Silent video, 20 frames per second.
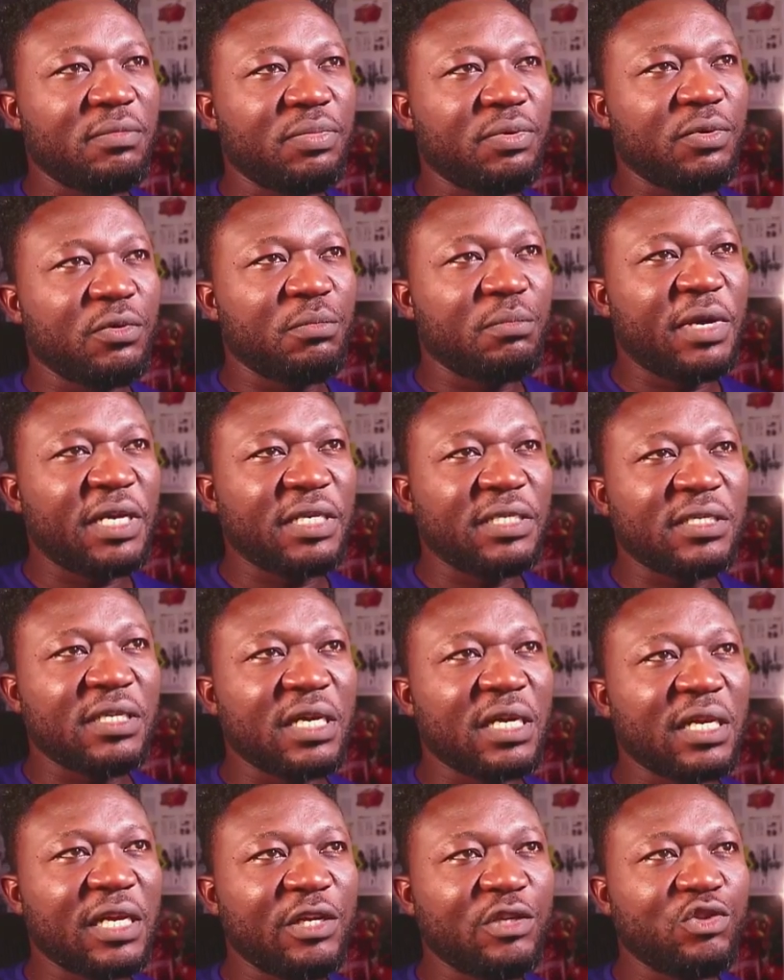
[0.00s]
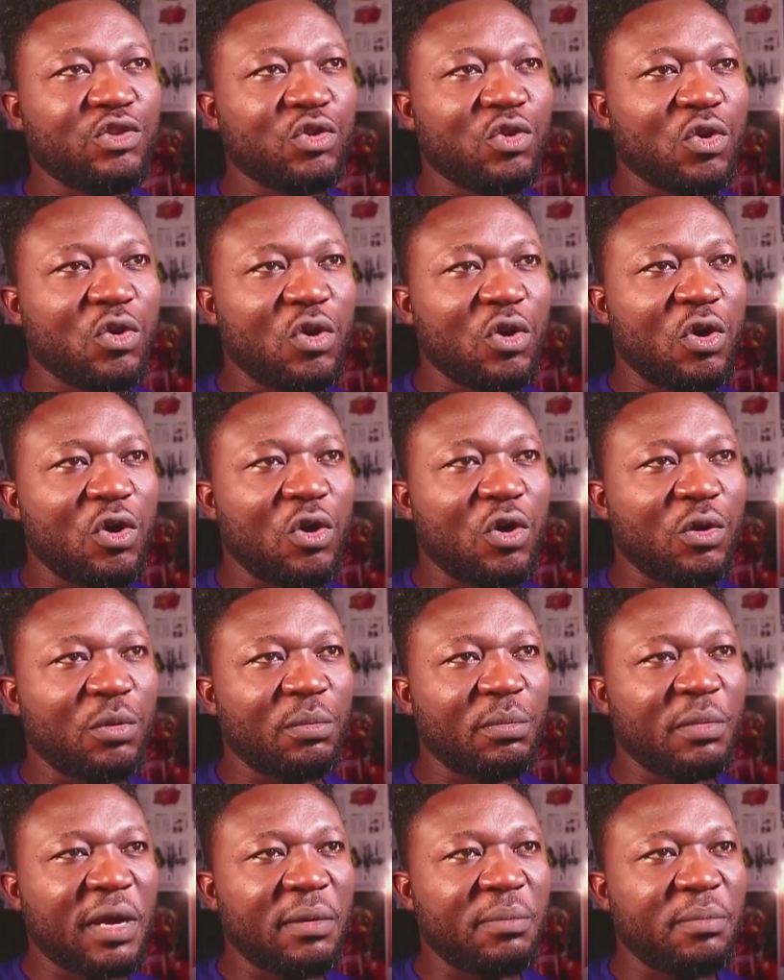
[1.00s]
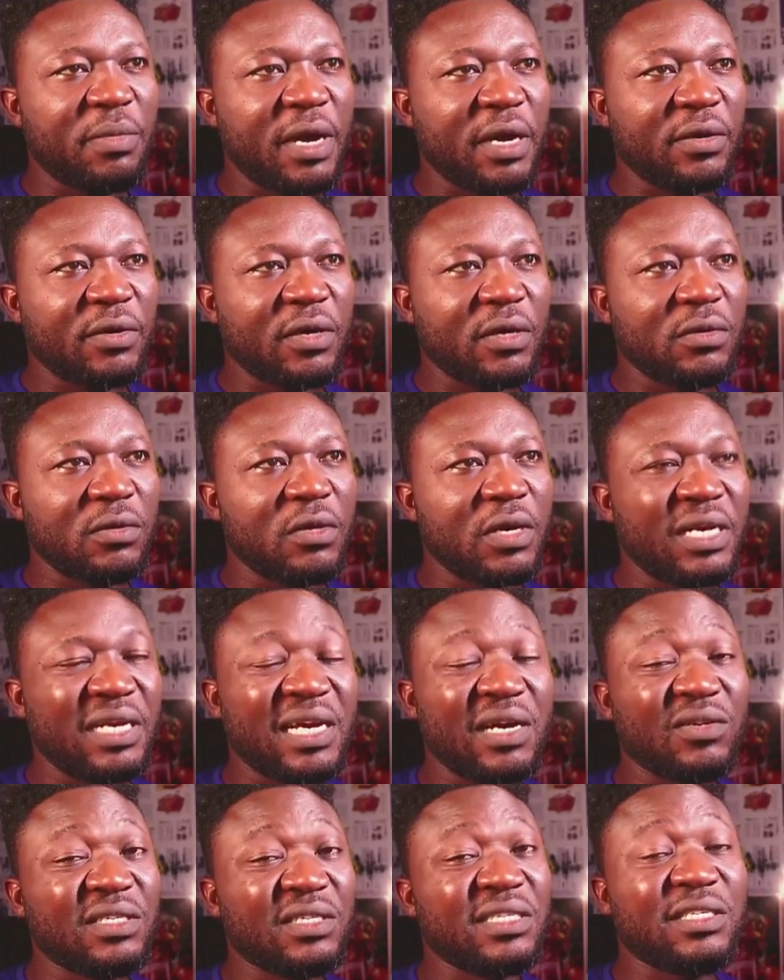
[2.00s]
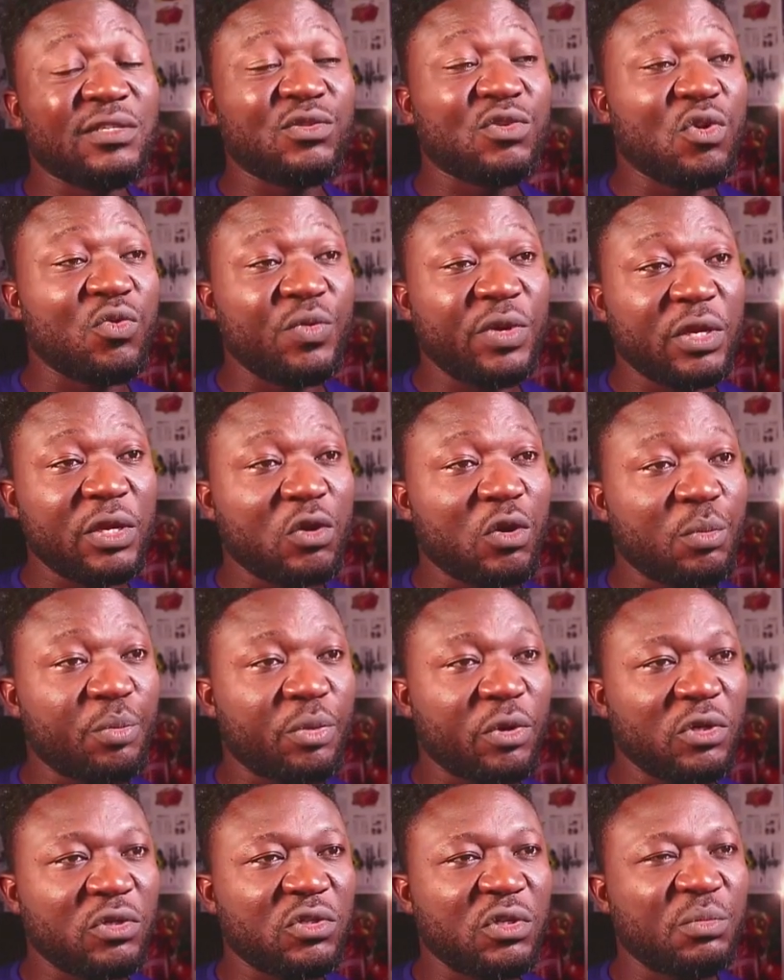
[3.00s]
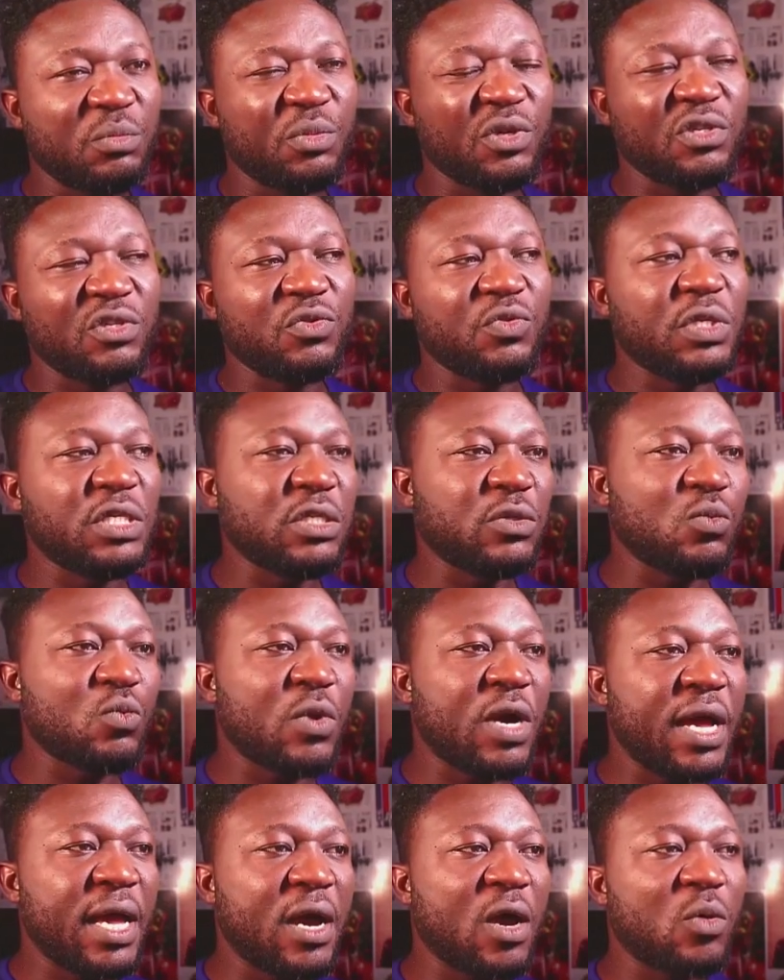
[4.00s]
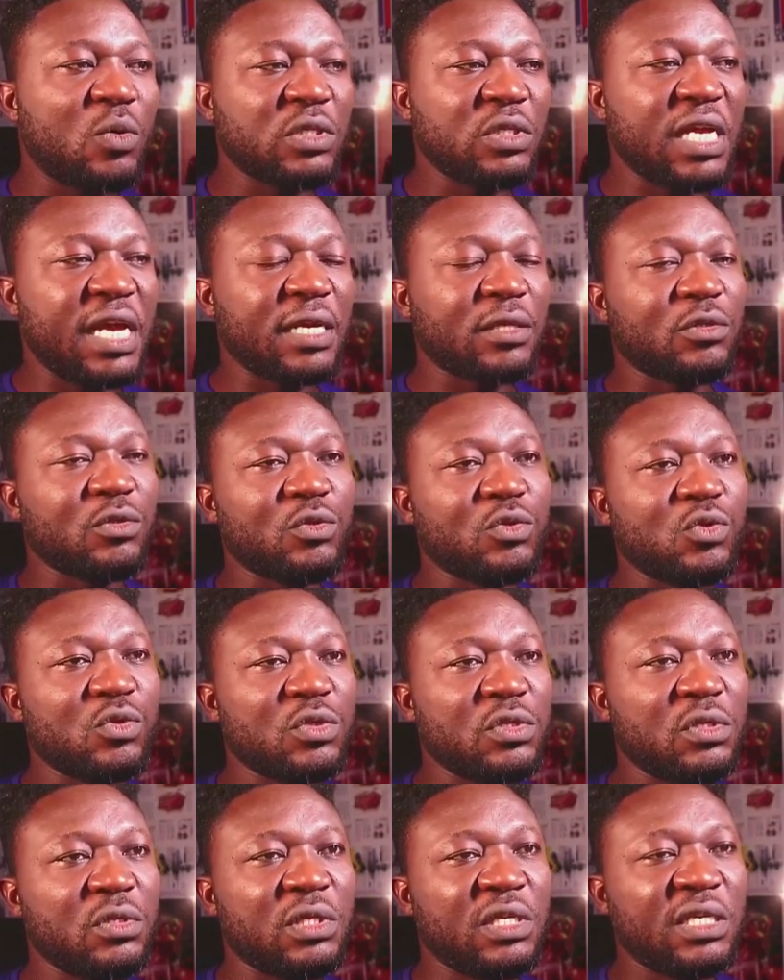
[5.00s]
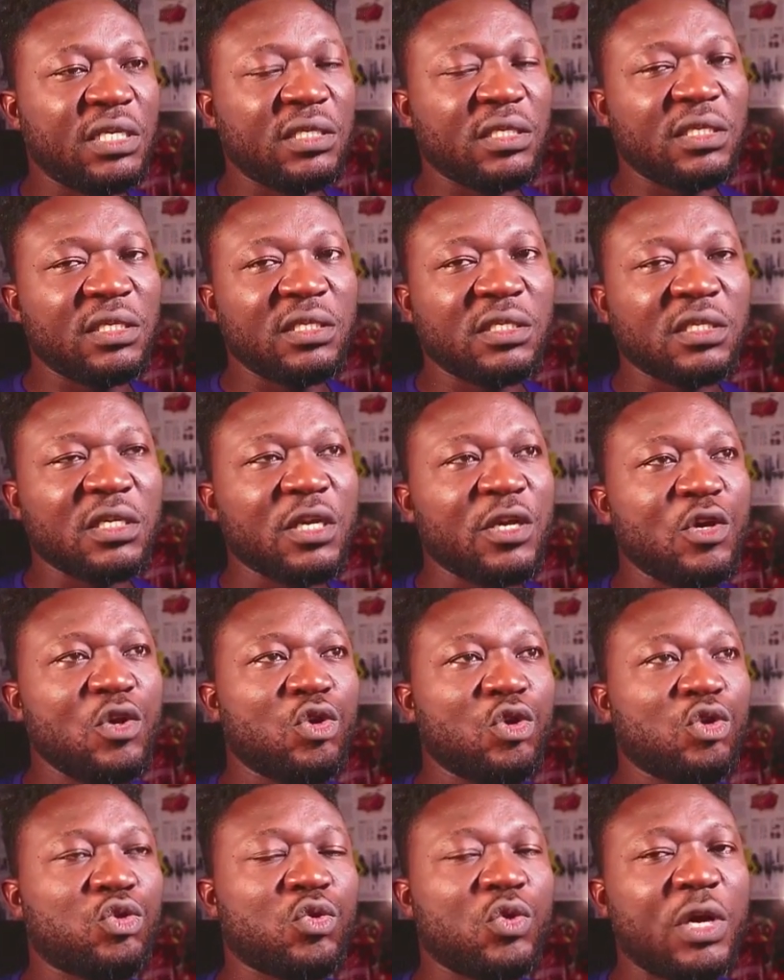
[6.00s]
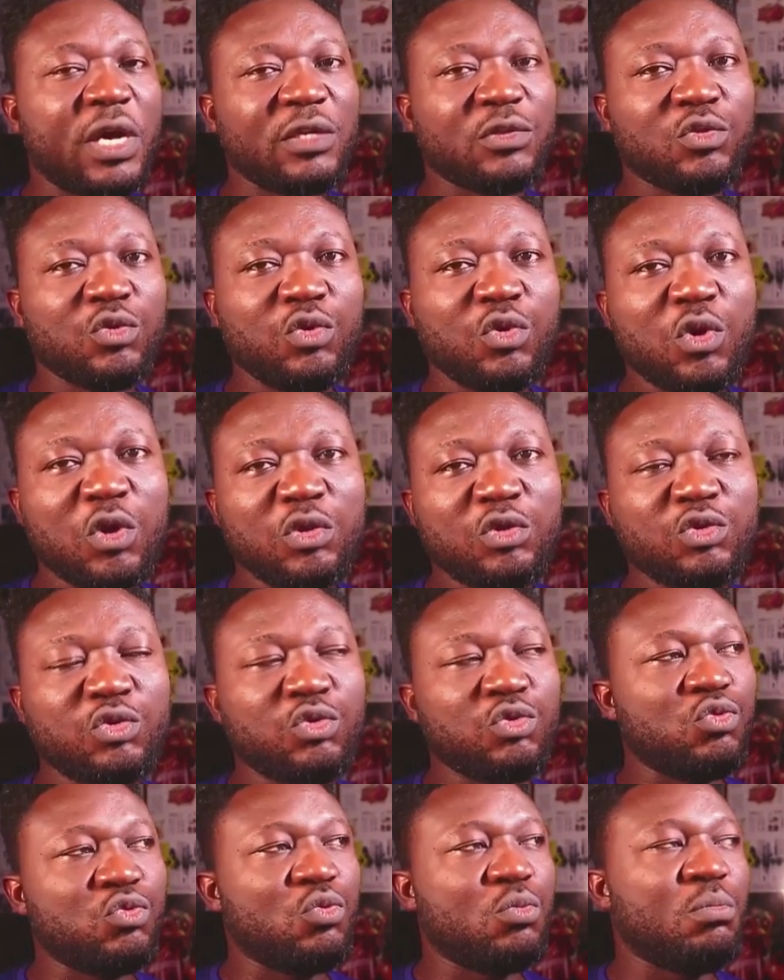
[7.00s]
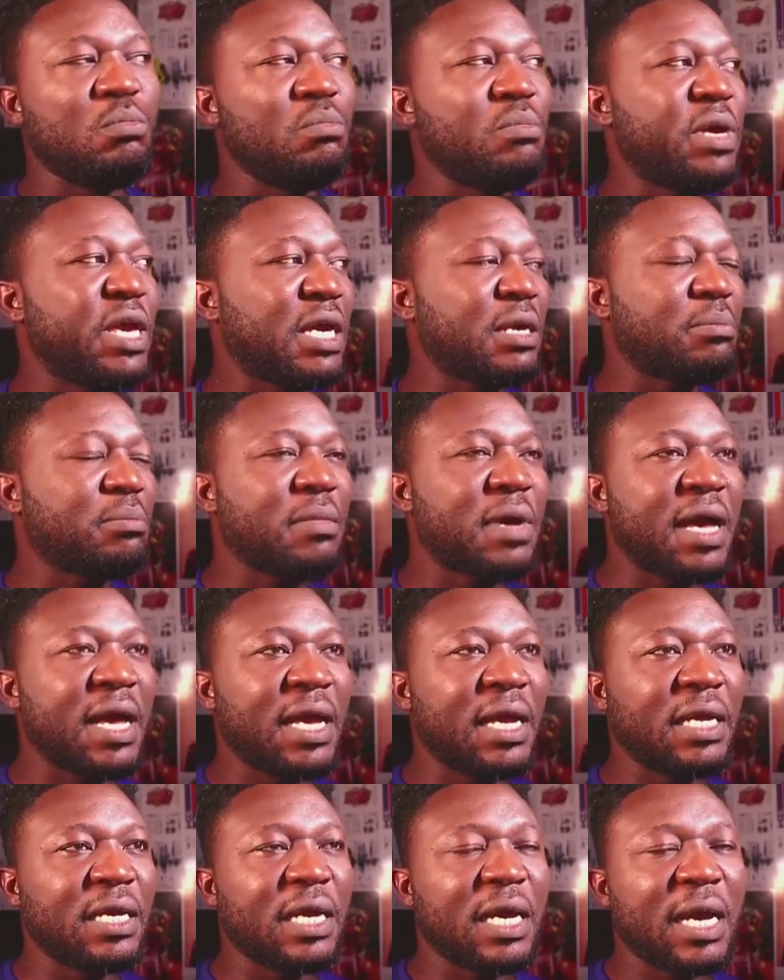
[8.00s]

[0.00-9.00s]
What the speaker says: put my signature on my background. All right, now this is not really compulsory, but the reason why I always like to do this is so as to not to make my